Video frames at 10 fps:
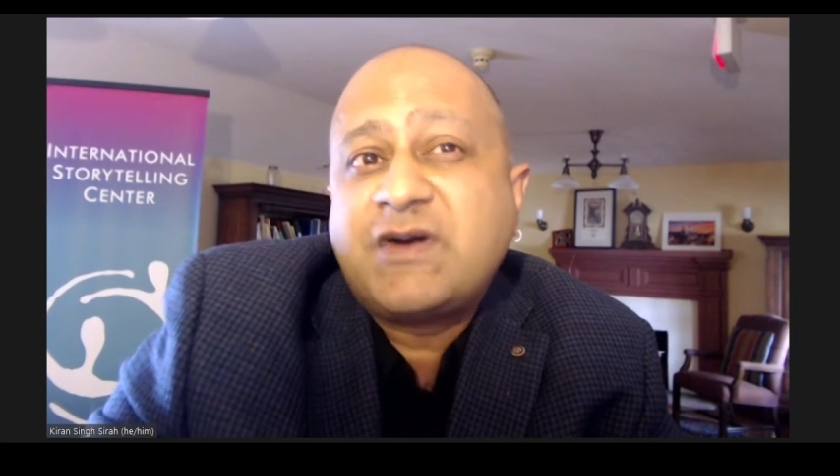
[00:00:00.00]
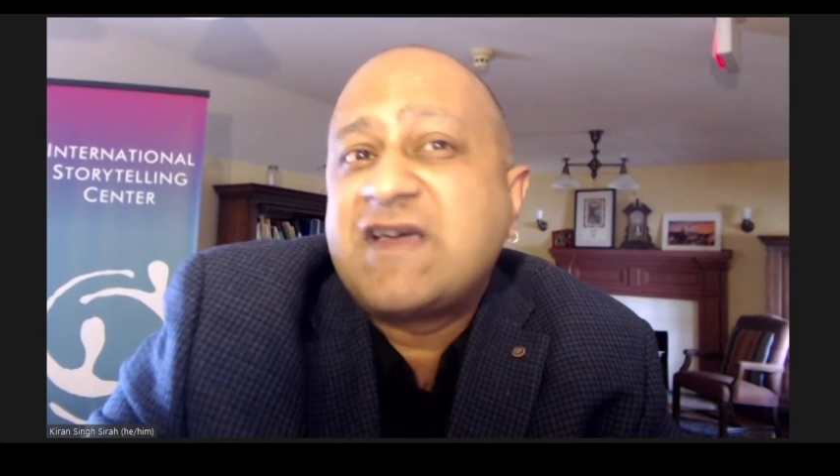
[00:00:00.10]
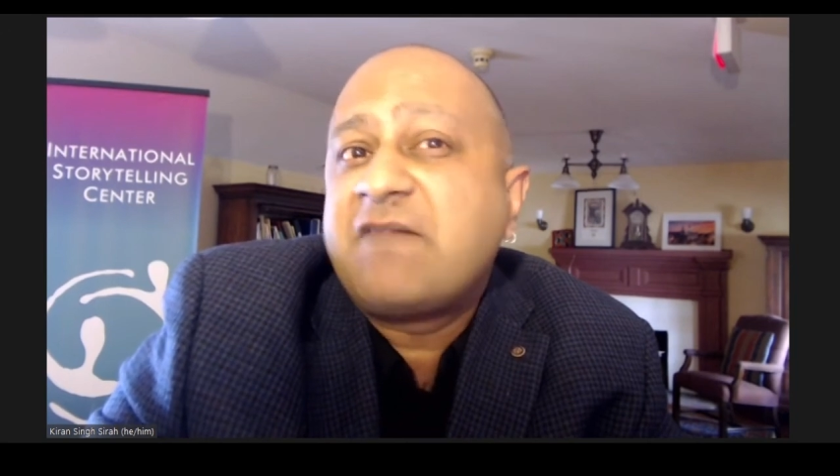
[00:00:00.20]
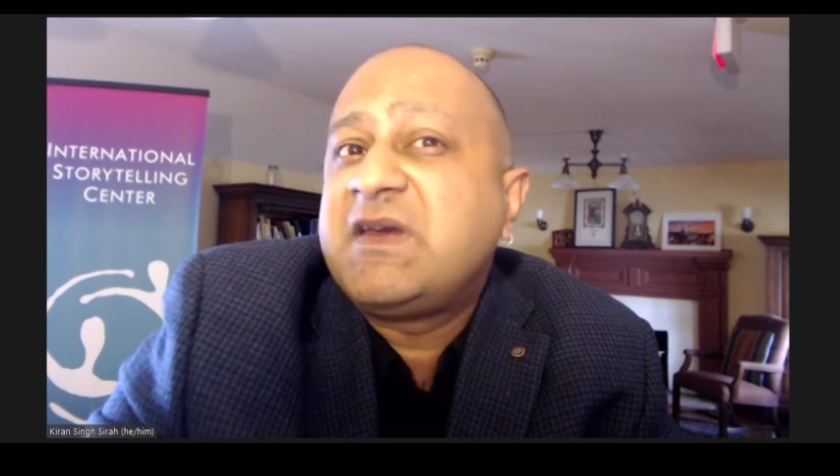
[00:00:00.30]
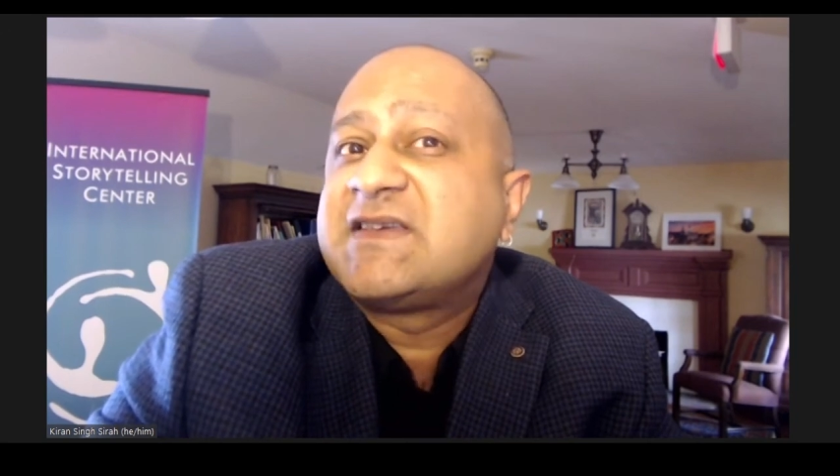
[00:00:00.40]

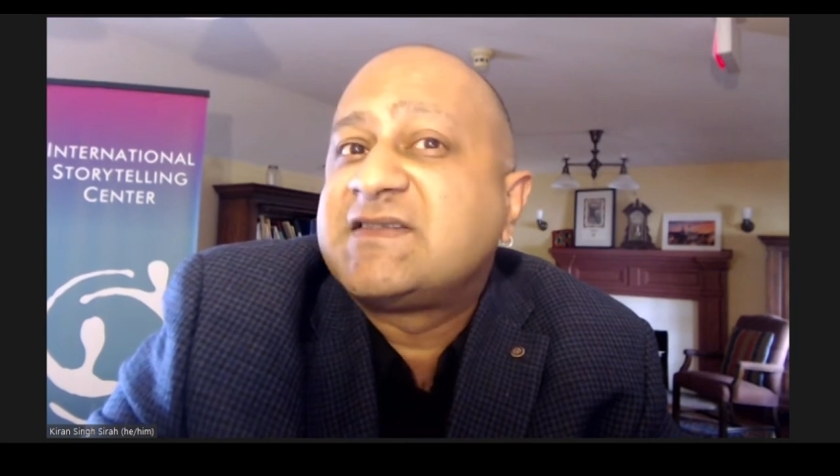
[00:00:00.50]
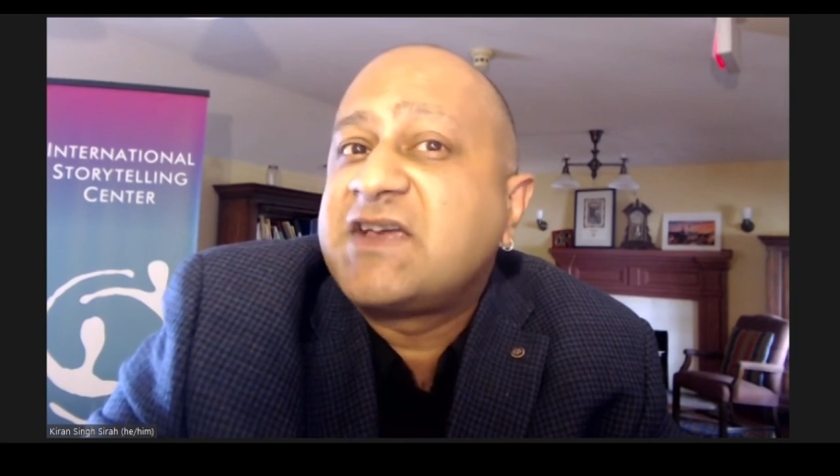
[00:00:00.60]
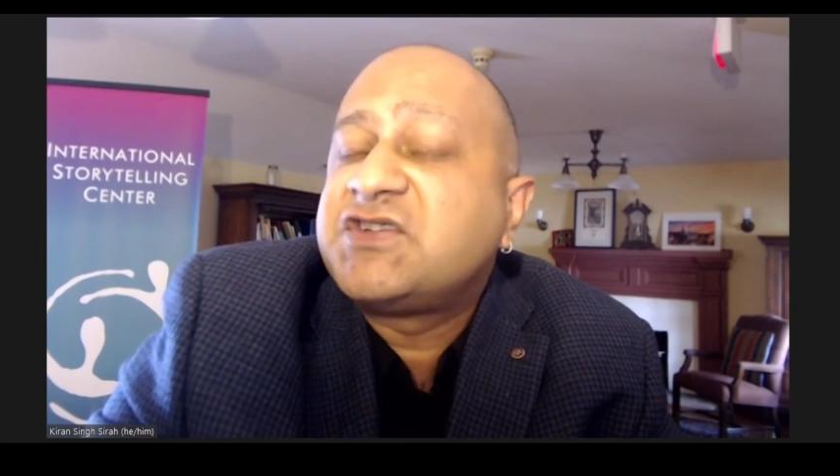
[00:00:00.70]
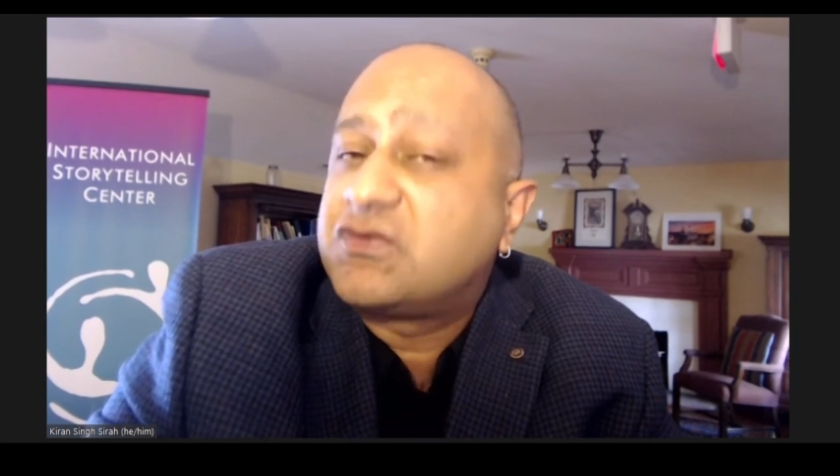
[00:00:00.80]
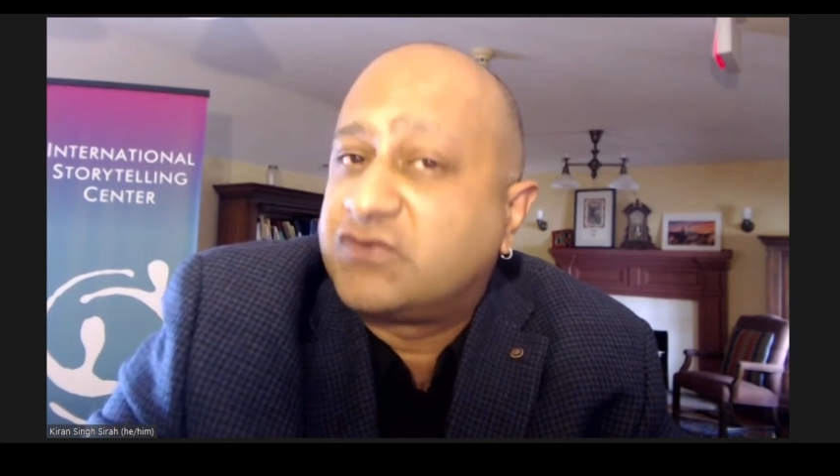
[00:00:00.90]
have been
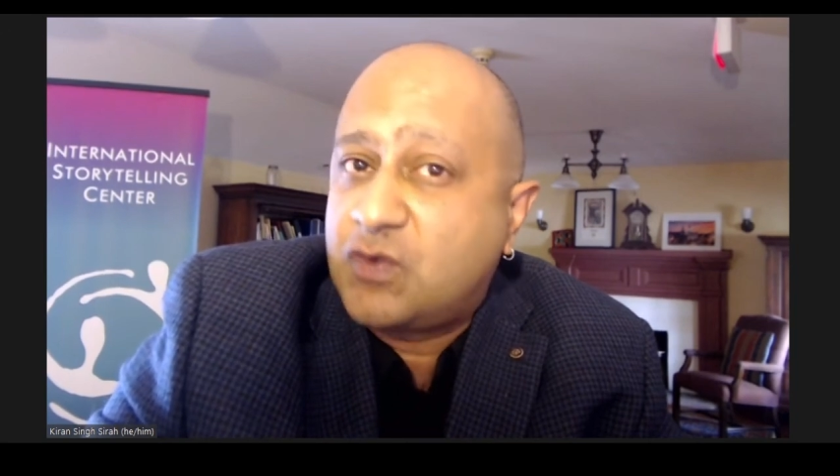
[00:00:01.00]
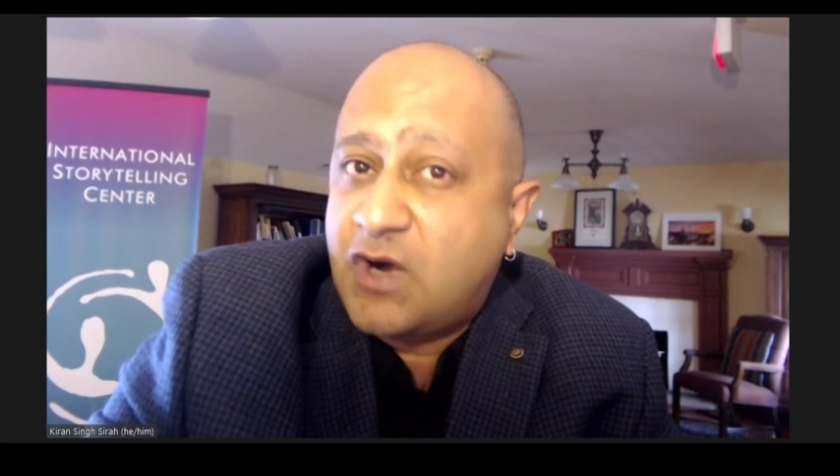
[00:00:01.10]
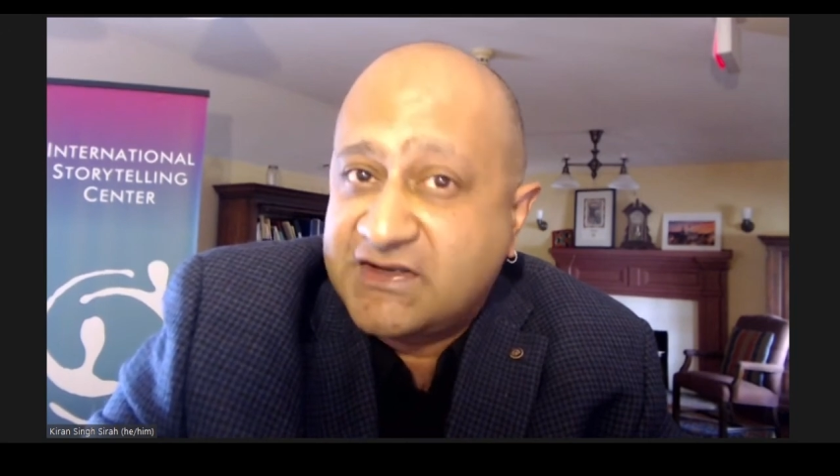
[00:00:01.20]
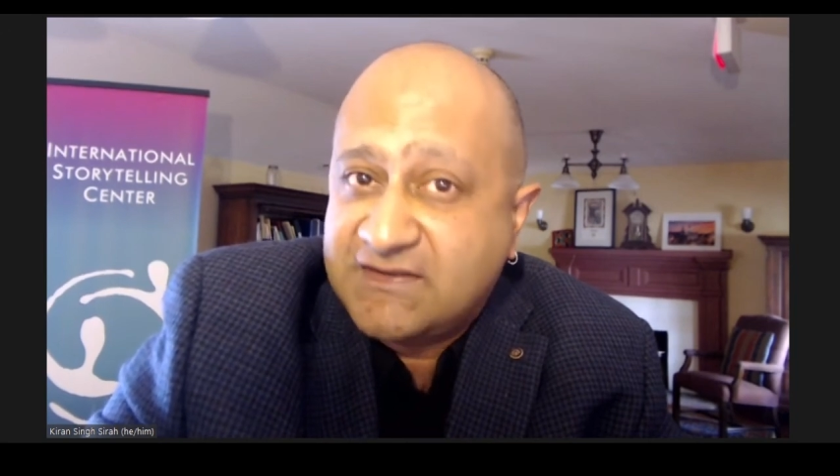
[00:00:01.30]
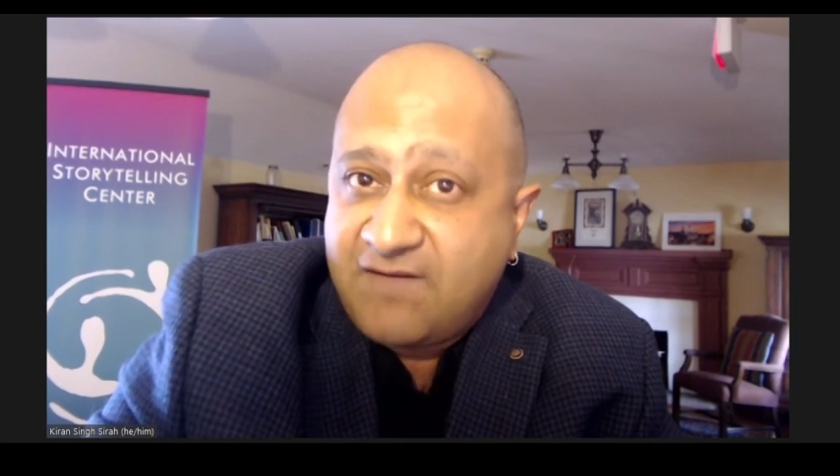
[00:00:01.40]
essential to
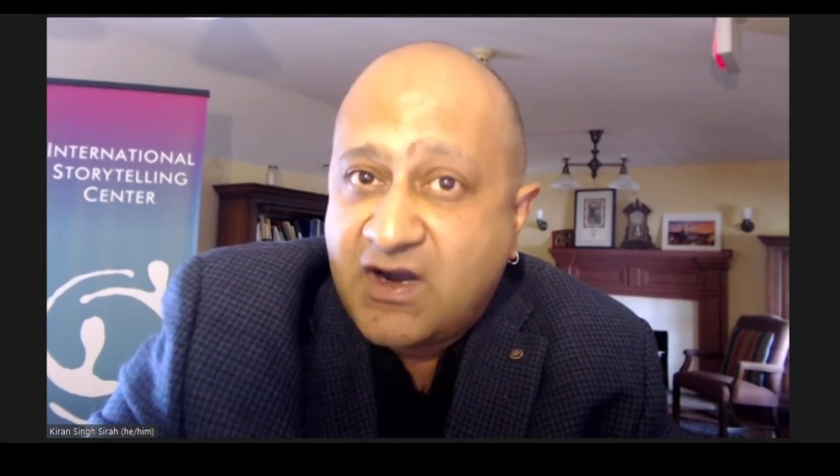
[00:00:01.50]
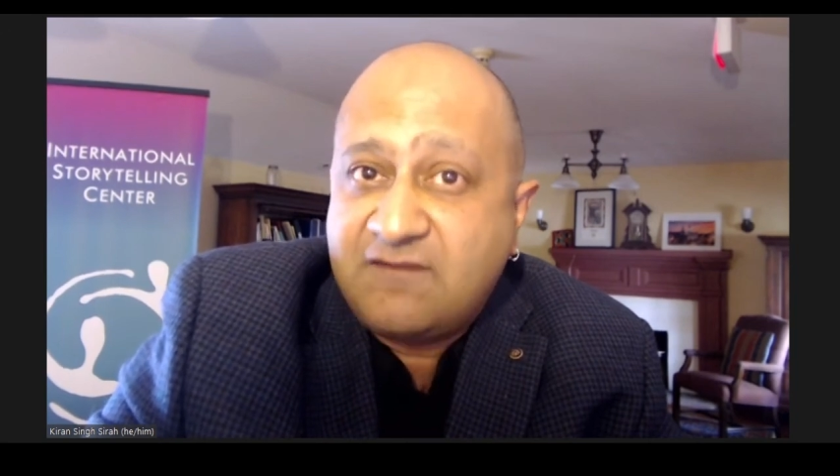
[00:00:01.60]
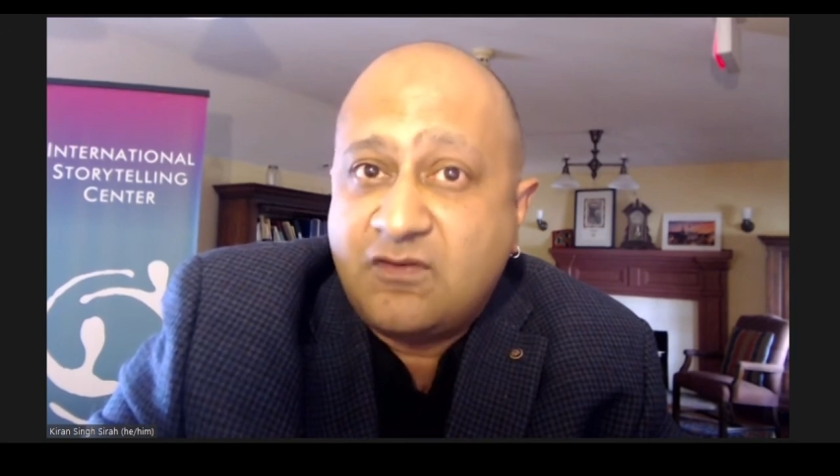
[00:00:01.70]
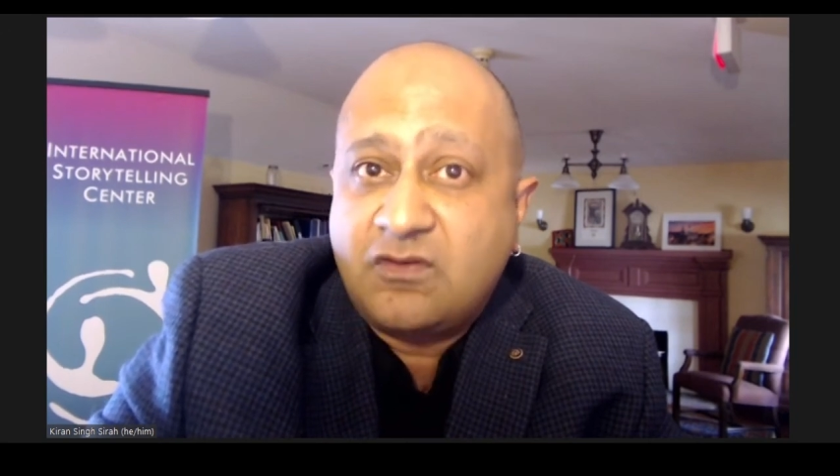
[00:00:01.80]
our survival.